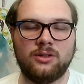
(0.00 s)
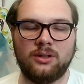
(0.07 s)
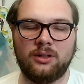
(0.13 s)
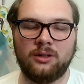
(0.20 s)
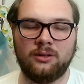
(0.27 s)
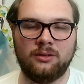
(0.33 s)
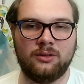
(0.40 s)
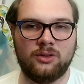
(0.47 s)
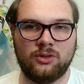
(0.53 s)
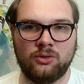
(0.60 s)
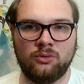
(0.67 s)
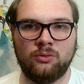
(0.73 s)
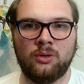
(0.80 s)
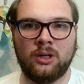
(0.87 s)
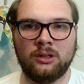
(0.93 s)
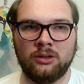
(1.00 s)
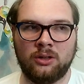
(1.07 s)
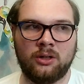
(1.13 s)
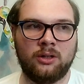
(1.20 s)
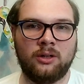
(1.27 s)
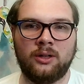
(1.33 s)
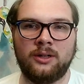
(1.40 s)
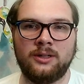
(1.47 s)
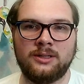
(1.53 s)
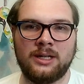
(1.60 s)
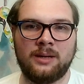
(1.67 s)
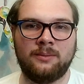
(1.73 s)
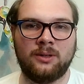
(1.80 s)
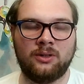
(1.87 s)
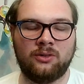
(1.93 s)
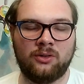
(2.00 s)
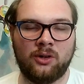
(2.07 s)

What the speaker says: You can do a lot of damage.